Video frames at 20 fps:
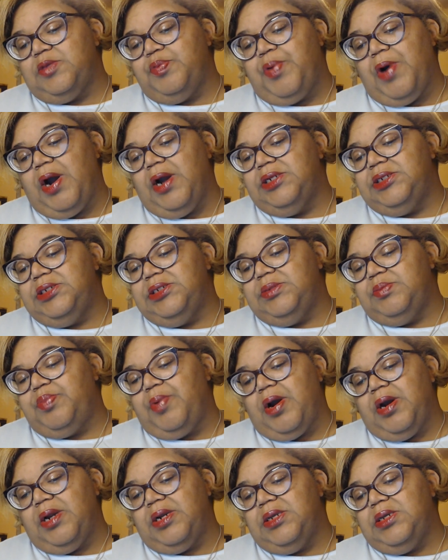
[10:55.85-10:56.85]

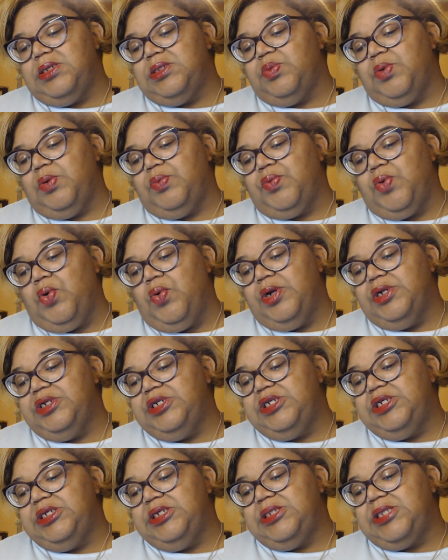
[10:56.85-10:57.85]
parties with
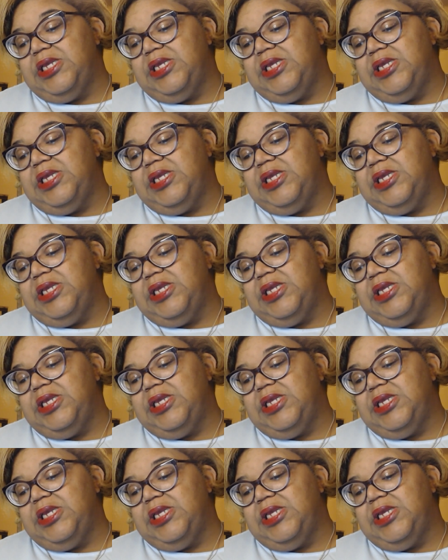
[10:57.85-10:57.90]
orgies.